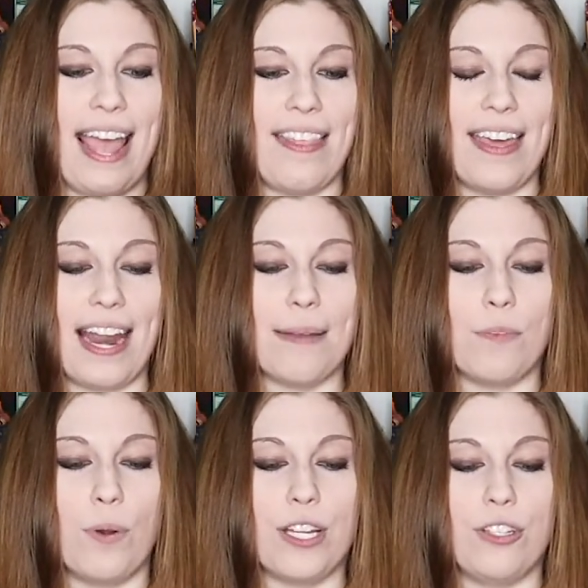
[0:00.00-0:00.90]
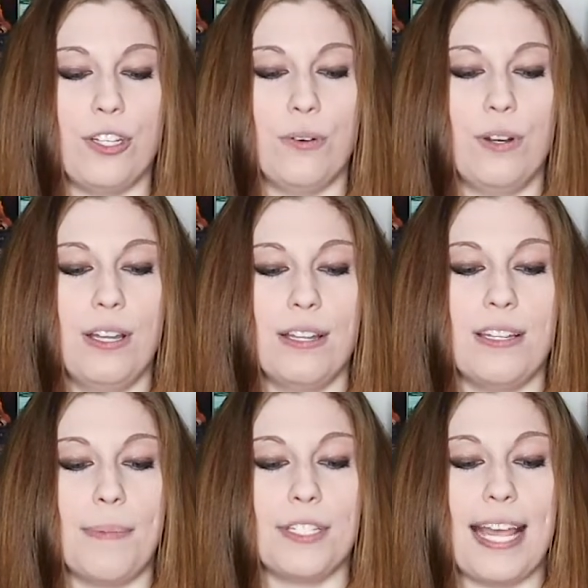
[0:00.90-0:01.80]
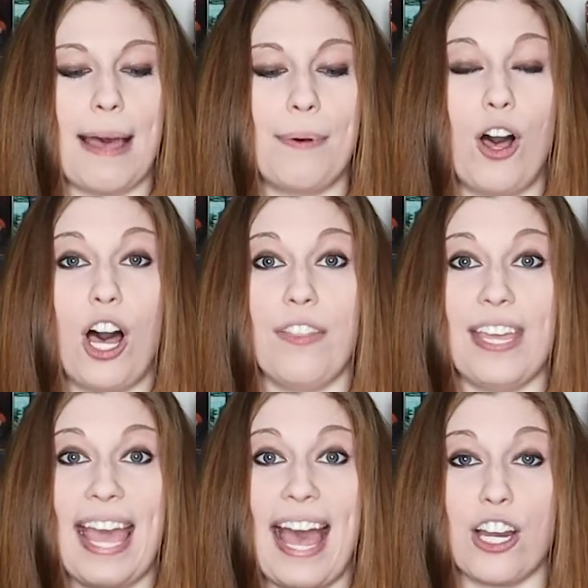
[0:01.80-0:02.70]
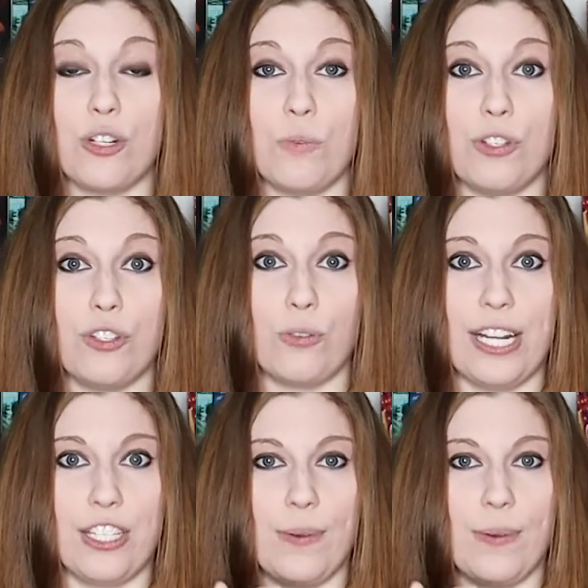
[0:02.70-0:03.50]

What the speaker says: and then I am going to double tap on the actual screen.